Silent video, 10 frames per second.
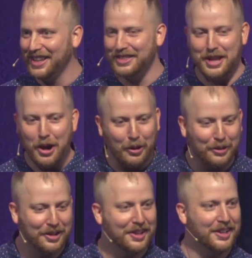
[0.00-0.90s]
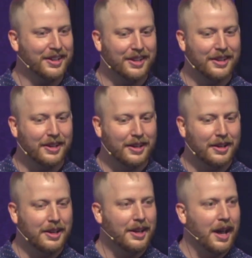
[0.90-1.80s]
no.
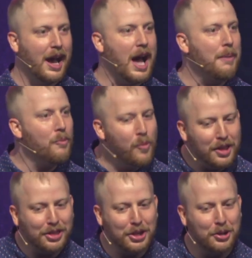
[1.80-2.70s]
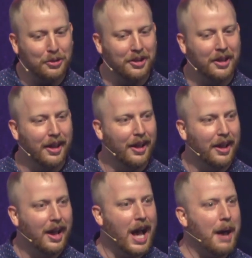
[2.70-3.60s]
I'm with you.
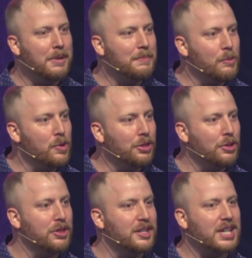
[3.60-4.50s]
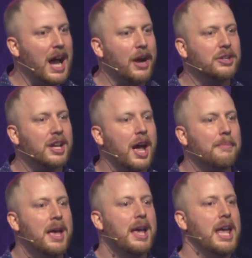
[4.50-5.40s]
I'm going to be with you the entire time.
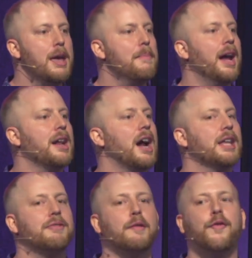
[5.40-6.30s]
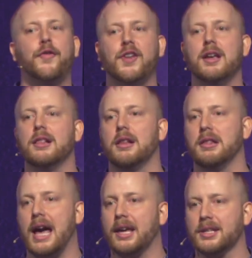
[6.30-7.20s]
It might not even feel like it